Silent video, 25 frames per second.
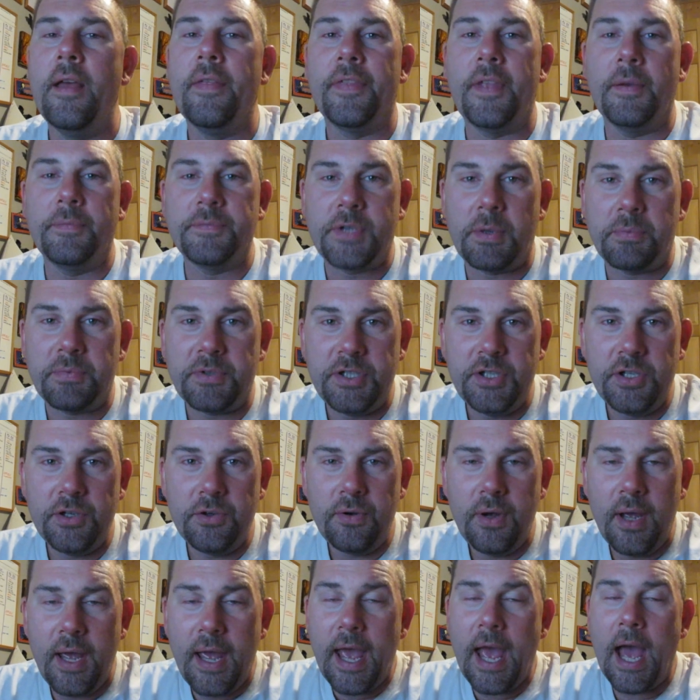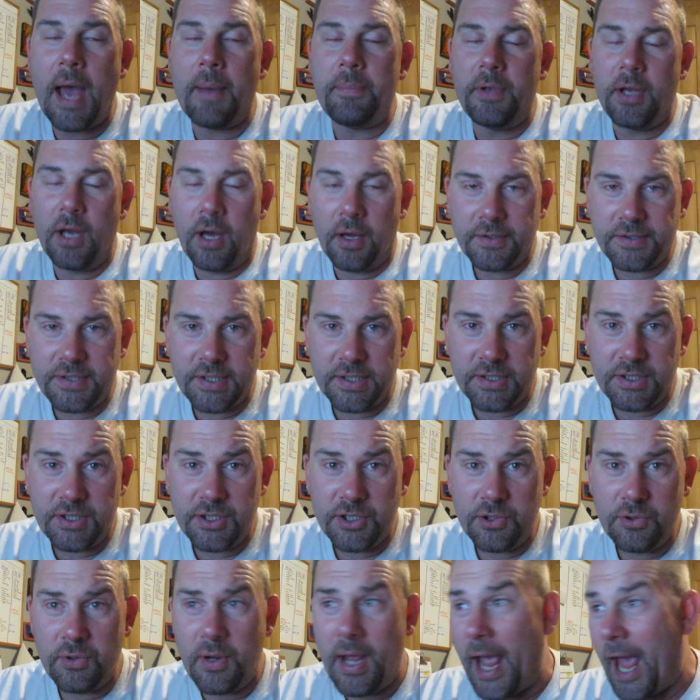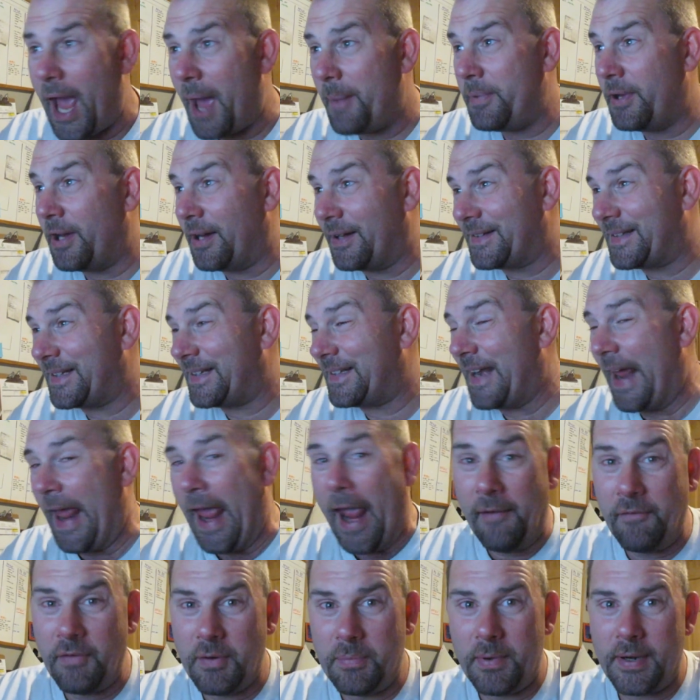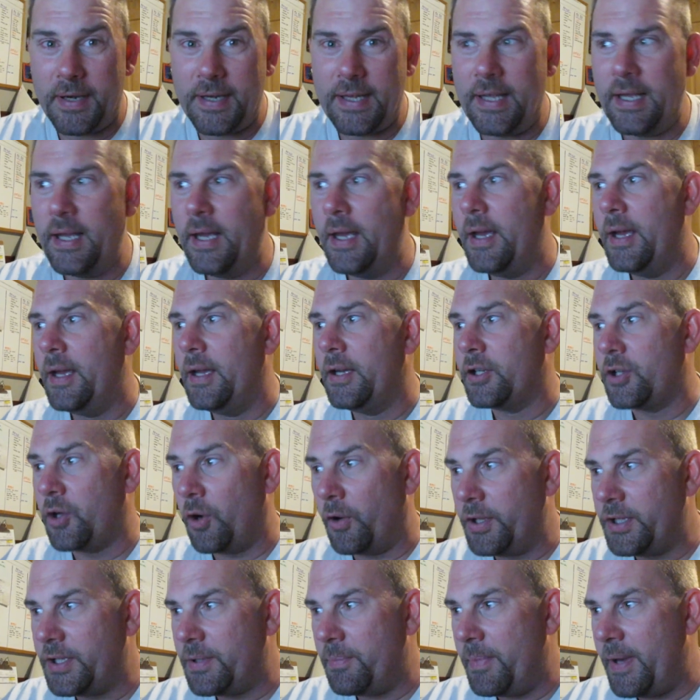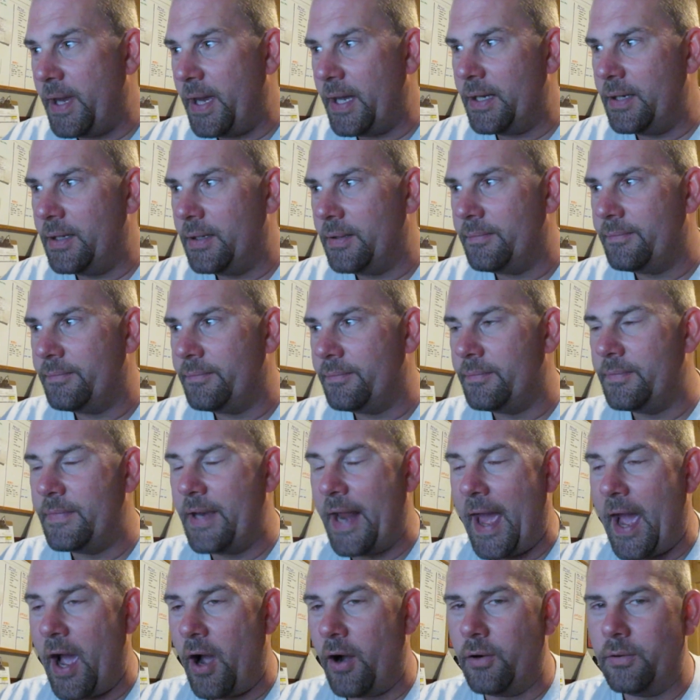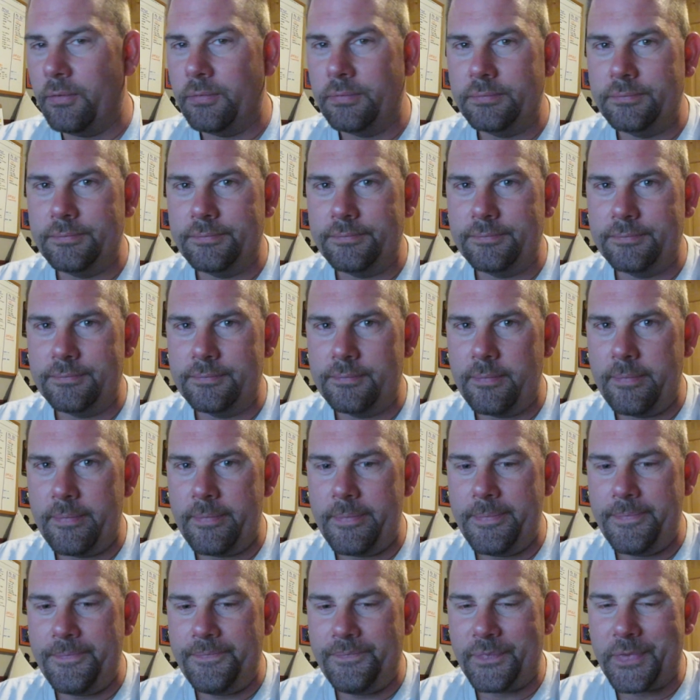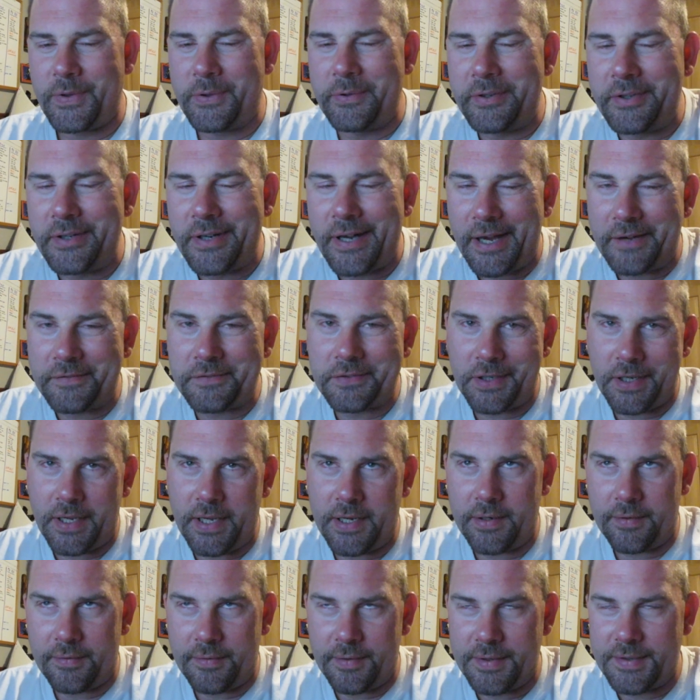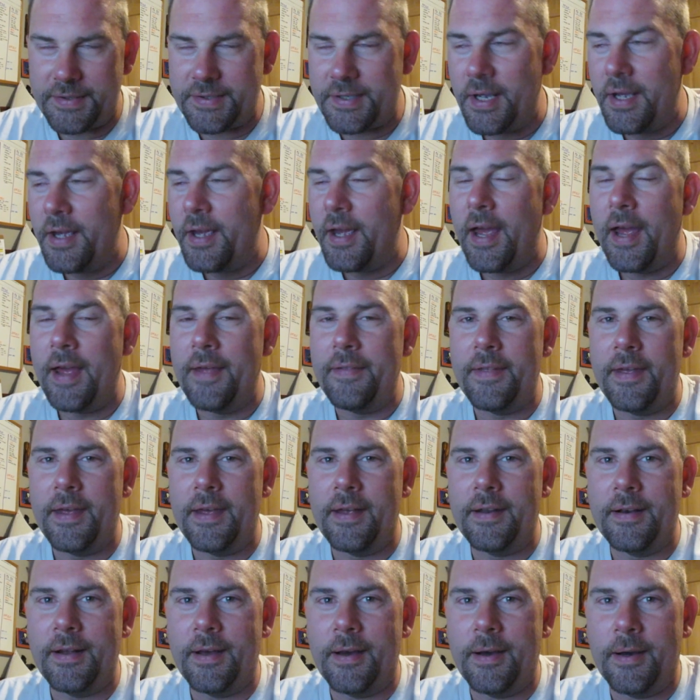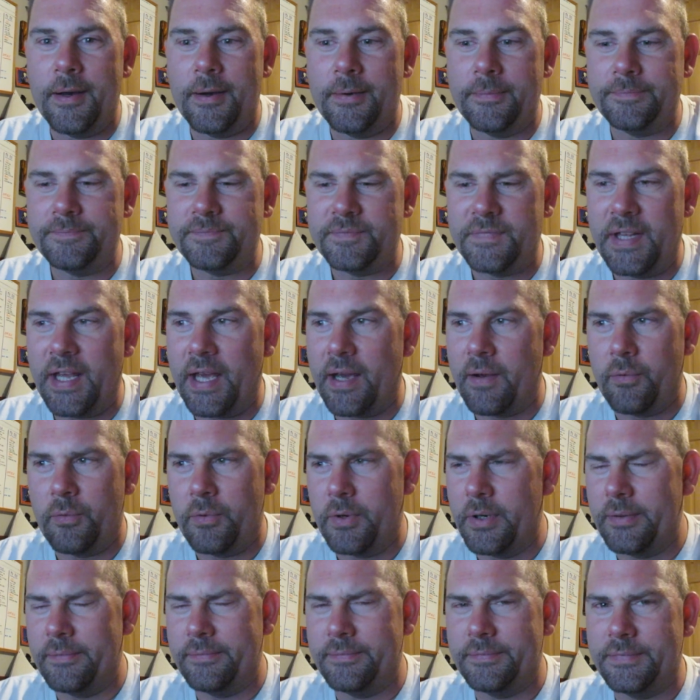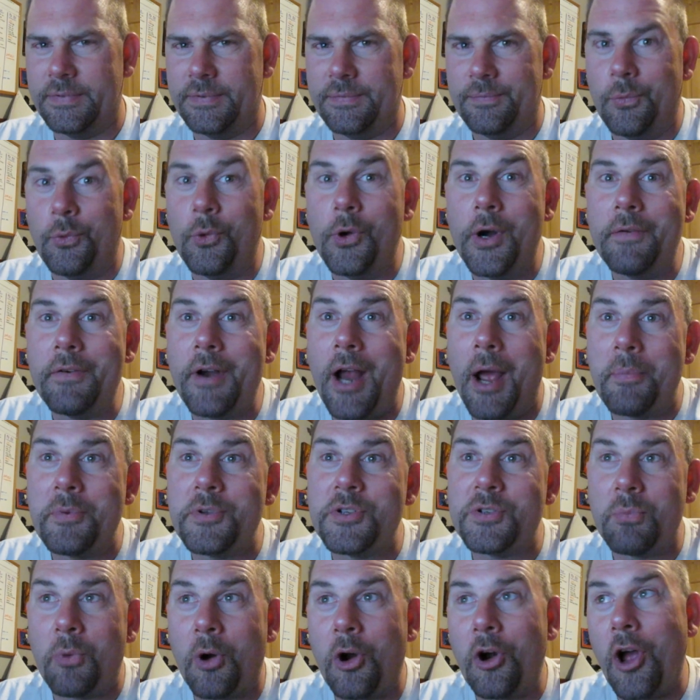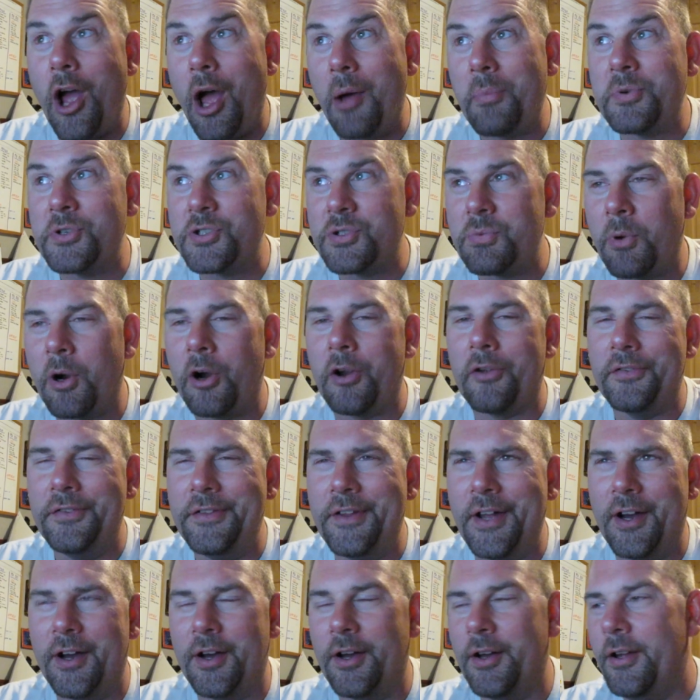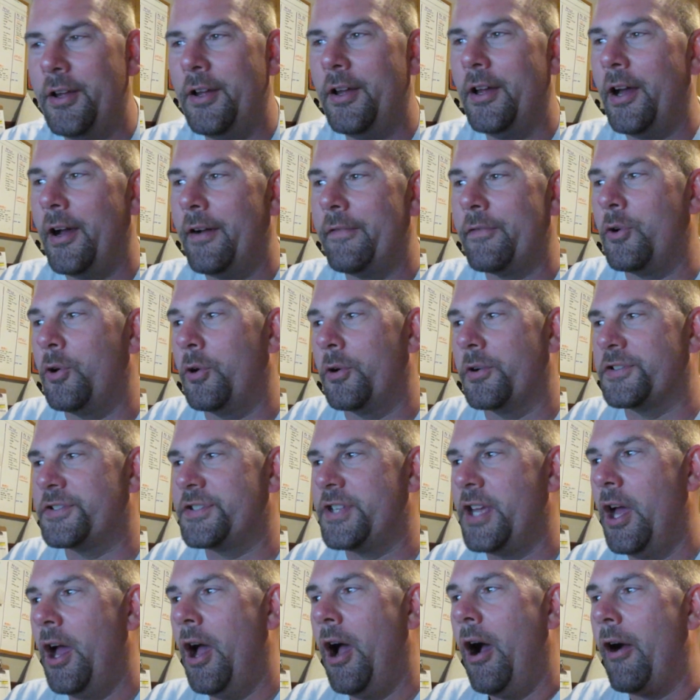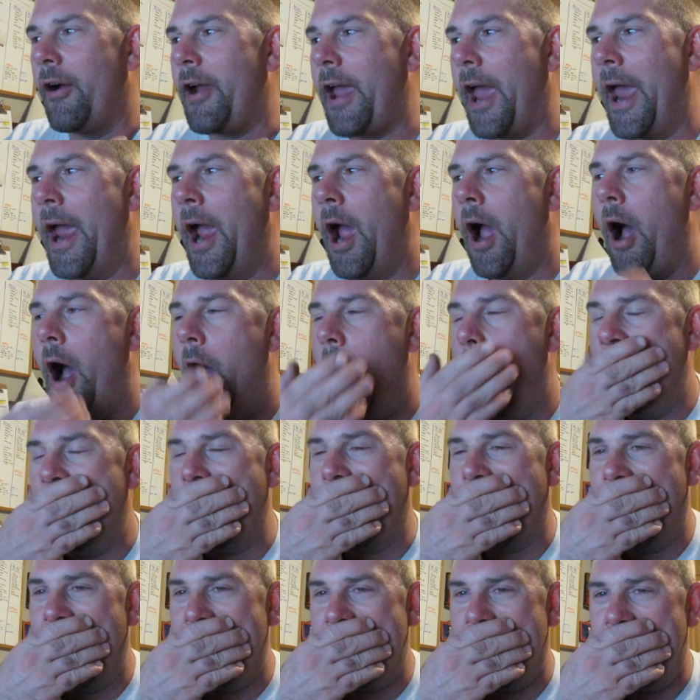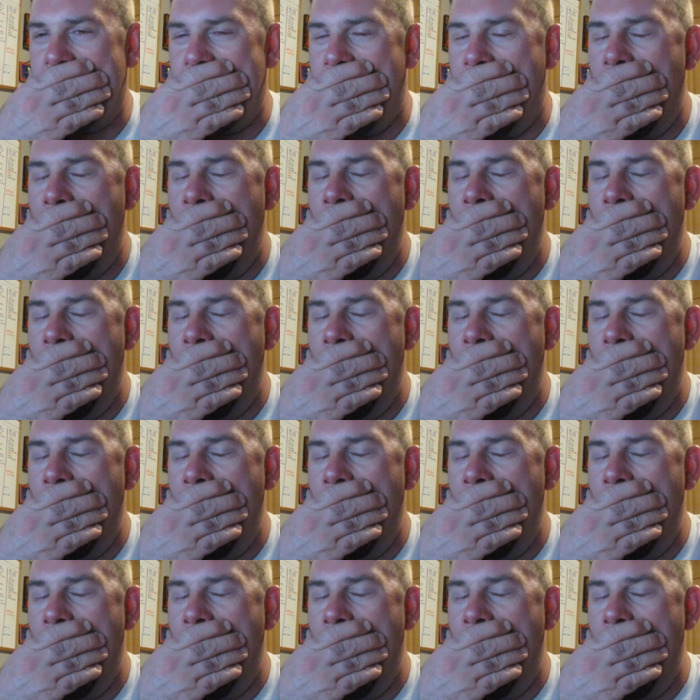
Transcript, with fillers: Thumbs up to you. Happy haunting to you. Happy haunting to everybody going to bed now well, after I edit this. And then, um, yeah, wh whatever happens tomorrow happens tomorrow. Duh, of course. Okay. Oh my goodness.